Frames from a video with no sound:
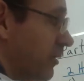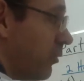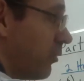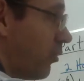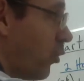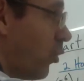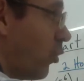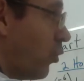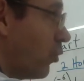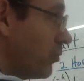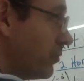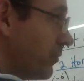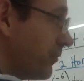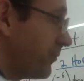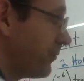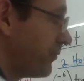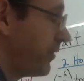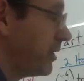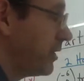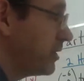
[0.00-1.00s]
old
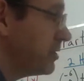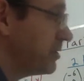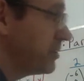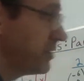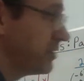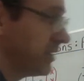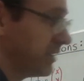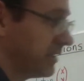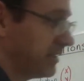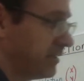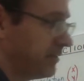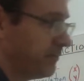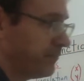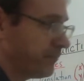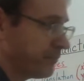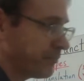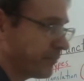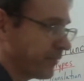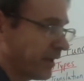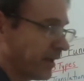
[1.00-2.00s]
function,
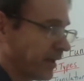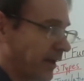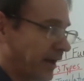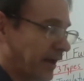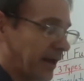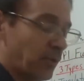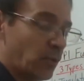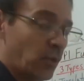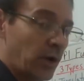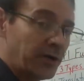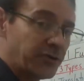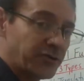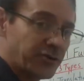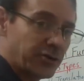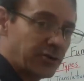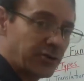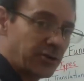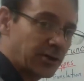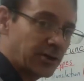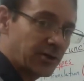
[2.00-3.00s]
I want to
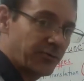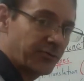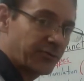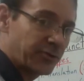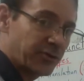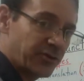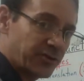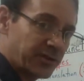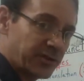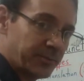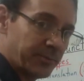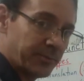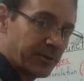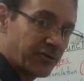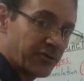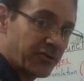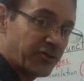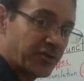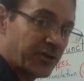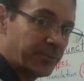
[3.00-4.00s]
look for some
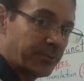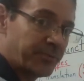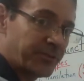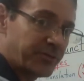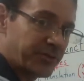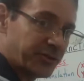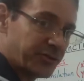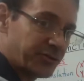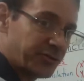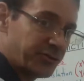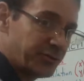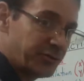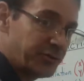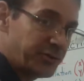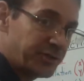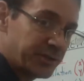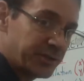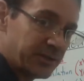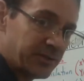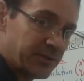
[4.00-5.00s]

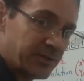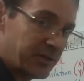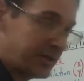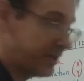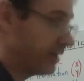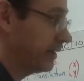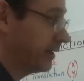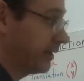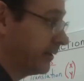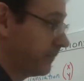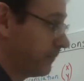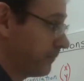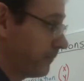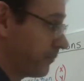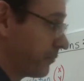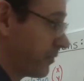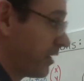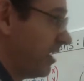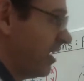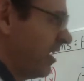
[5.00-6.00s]
substitutions here.
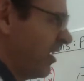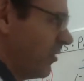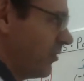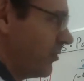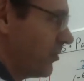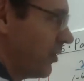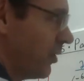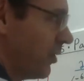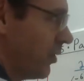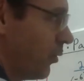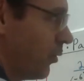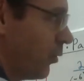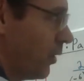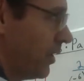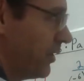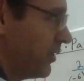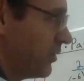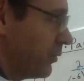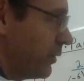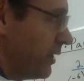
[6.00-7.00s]
So
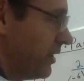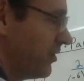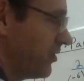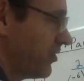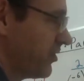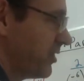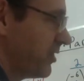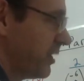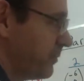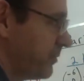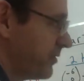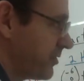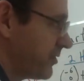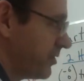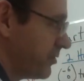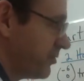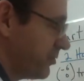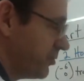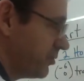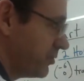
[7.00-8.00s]
what do we
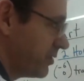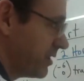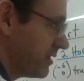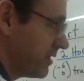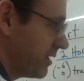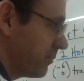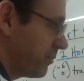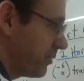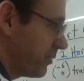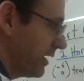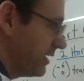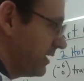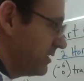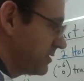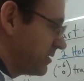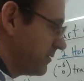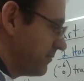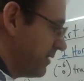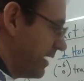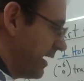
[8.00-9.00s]
substitute in the place
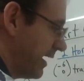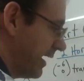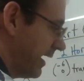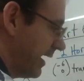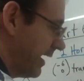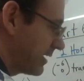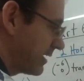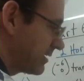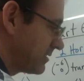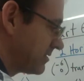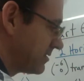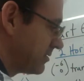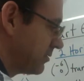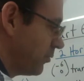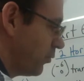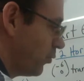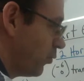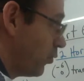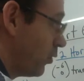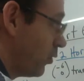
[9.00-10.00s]
of that
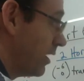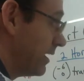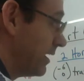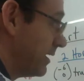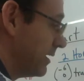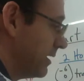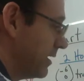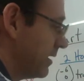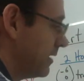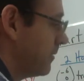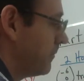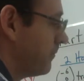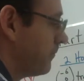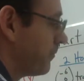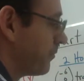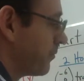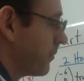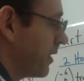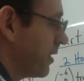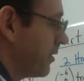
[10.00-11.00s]
x1?
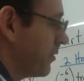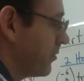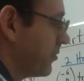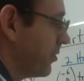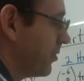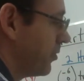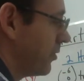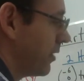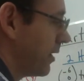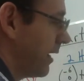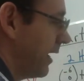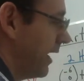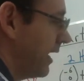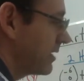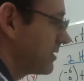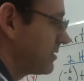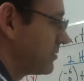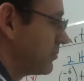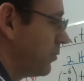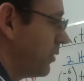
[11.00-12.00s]
So our
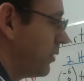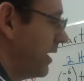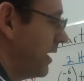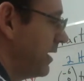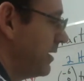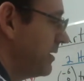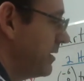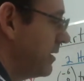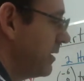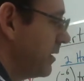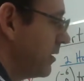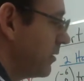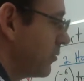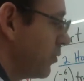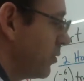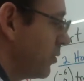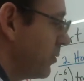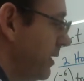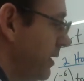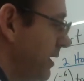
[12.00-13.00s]
x1
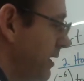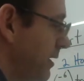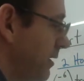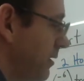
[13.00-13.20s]
will be